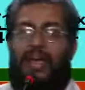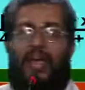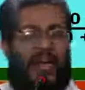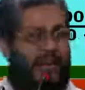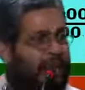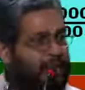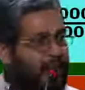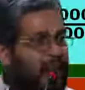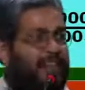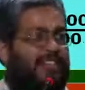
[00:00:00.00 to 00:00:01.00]
Add
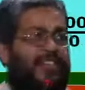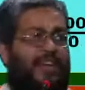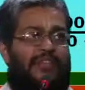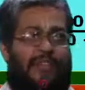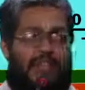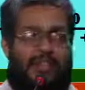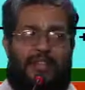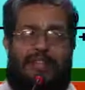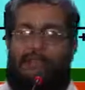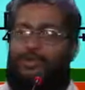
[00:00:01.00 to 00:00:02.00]
additional
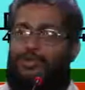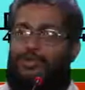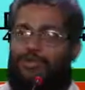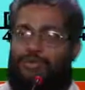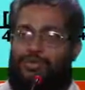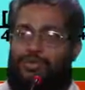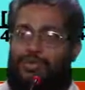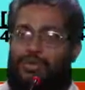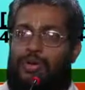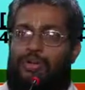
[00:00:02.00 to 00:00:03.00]
wealth due
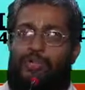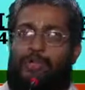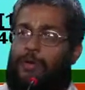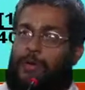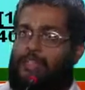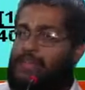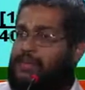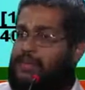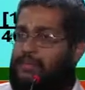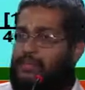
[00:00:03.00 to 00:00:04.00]
to new
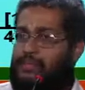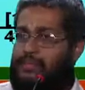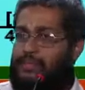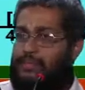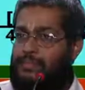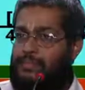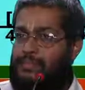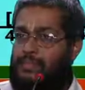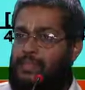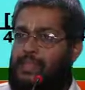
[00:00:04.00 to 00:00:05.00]
project
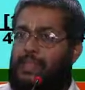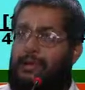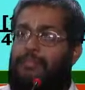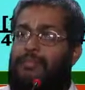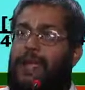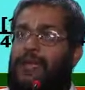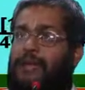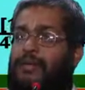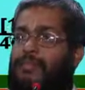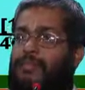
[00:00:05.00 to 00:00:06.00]

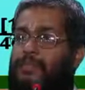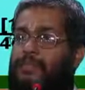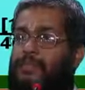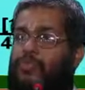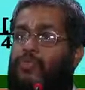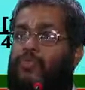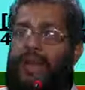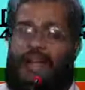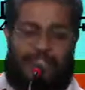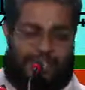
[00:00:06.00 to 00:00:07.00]
made through
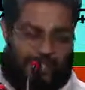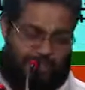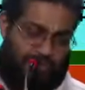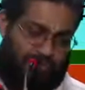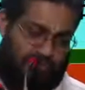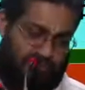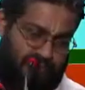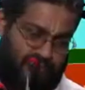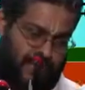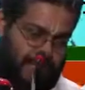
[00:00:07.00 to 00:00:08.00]
rights issue.
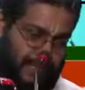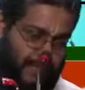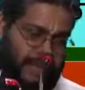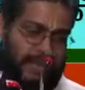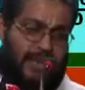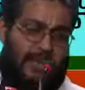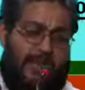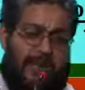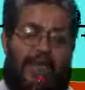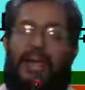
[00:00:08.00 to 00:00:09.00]

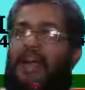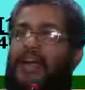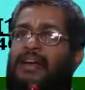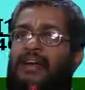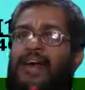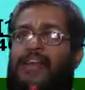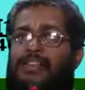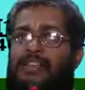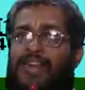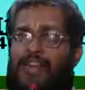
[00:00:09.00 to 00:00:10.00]
Add
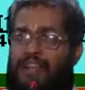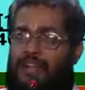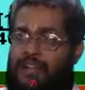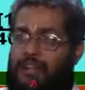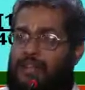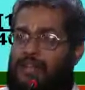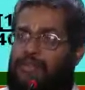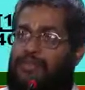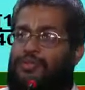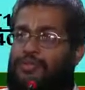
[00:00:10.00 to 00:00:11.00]
additional wealth
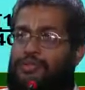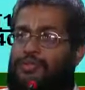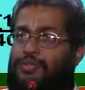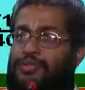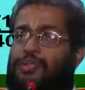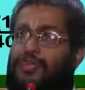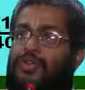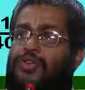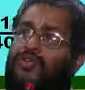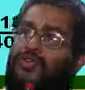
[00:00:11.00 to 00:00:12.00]
due to
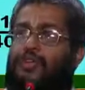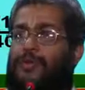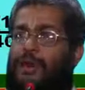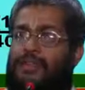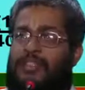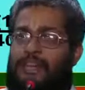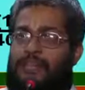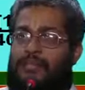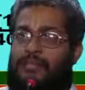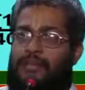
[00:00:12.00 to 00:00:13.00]
new
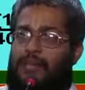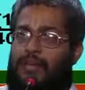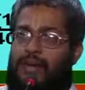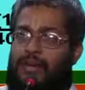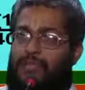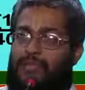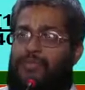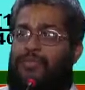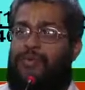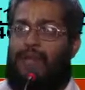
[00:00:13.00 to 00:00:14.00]
project made
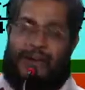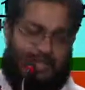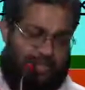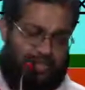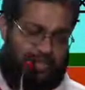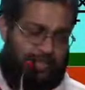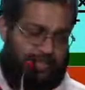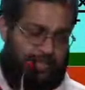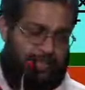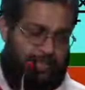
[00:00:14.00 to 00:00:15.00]
through rights
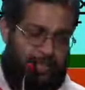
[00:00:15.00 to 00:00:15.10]
issue.